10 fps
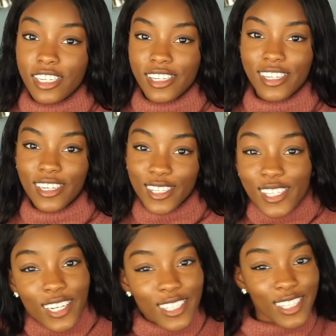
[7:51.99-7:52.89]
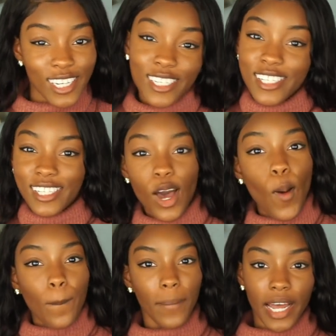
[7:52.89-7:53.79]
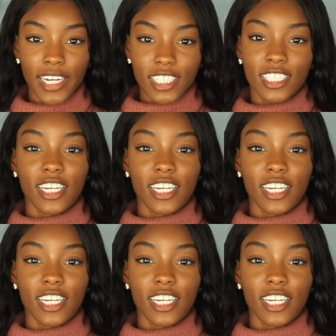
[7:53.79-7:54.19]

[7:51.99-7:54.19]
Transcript: so so so so much.